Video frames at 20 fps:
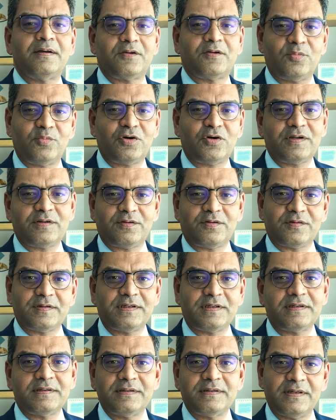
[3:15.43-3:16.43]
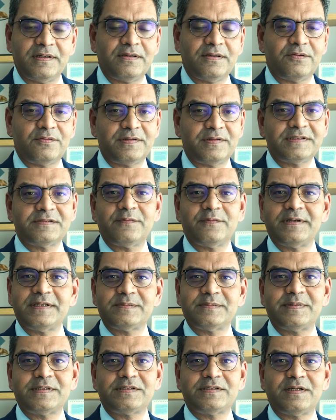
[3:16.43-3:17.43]
Good morning, Doctor. On this
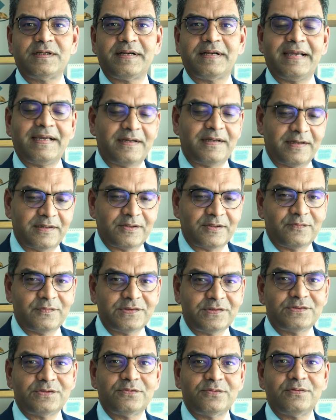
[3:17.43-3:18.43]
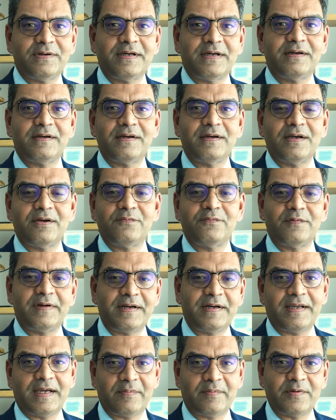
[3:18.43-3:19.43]
very special day, I'd like to wish you a
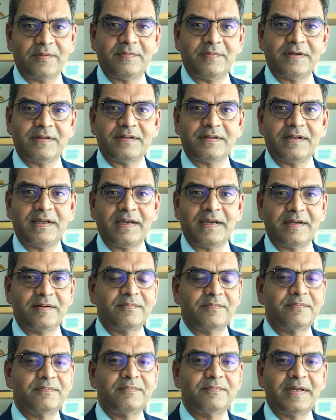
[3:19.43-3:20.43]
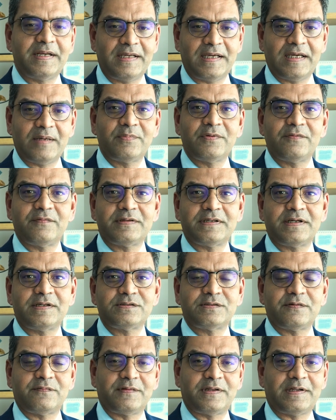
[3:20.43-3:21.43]
very happy birthday and many happy
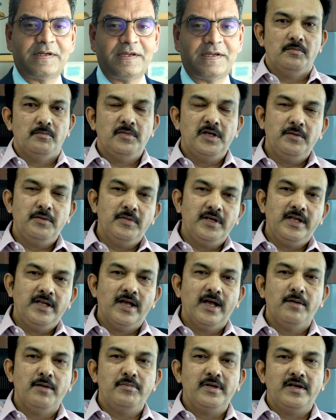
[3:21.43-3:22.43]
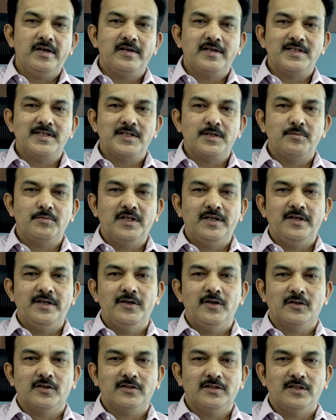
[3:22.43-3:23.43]
returns of the Many, many happy returns of the day,
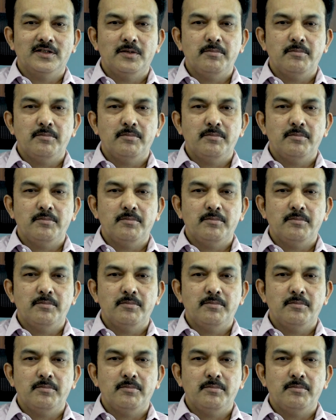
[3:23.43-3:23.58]
Doctor.